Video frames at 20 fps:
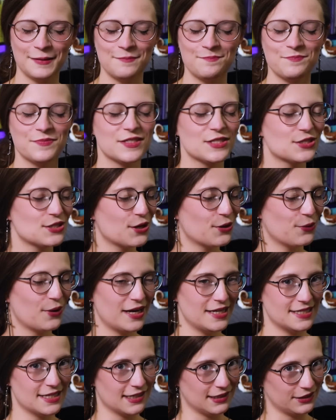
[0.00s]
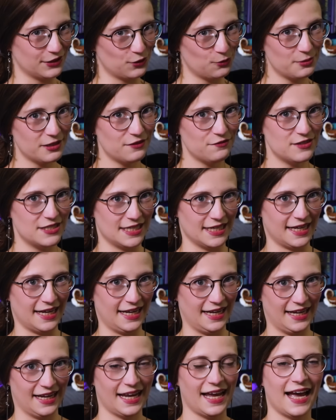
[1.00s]
So I did a little bit of
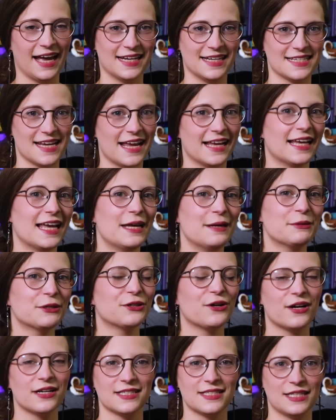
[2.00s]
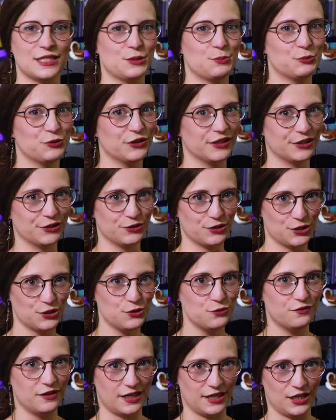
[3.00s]
digging, and I came across this
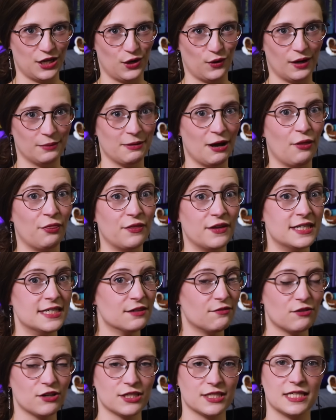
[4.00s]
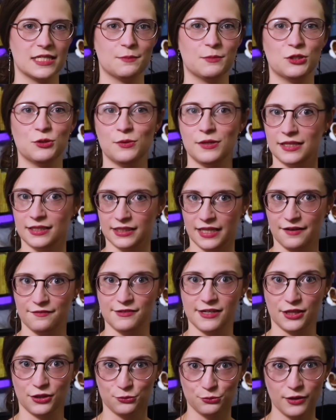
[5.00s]
PragerU video about the differences between the left
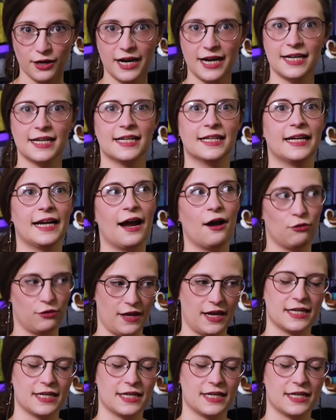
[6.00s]
and the right, and how that